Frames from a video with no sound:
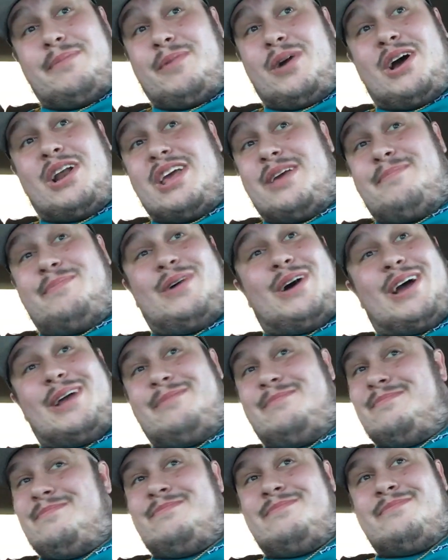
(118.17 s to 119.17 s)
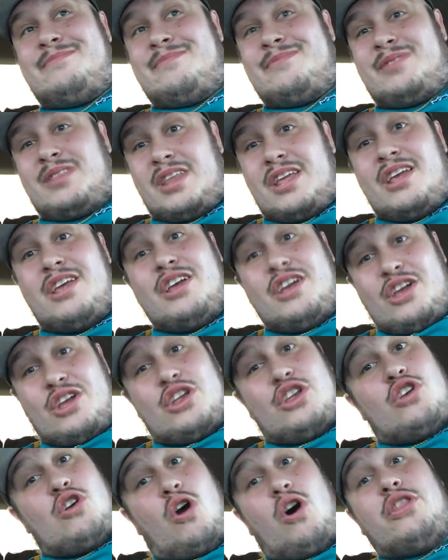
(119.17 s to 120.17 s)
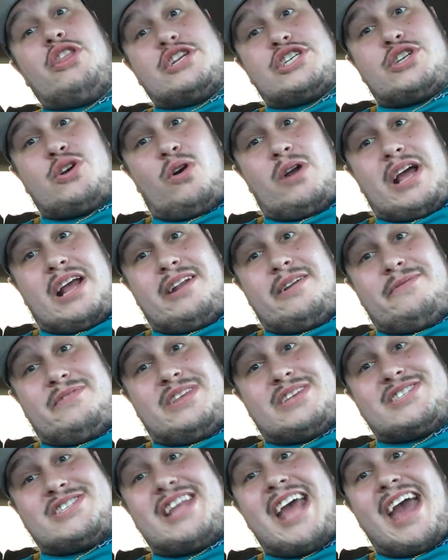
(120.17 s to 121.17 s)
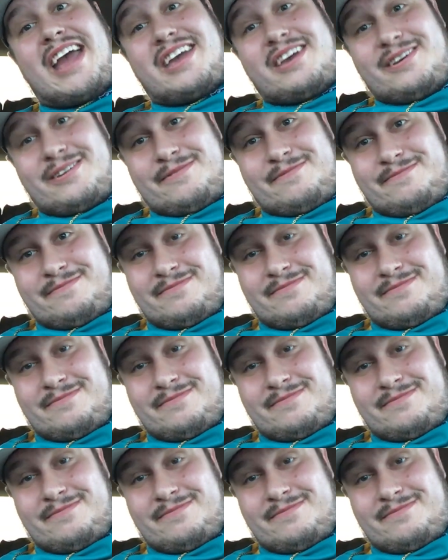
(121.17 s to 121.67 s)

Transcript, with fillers: buddy, but you're on the short end of the stick.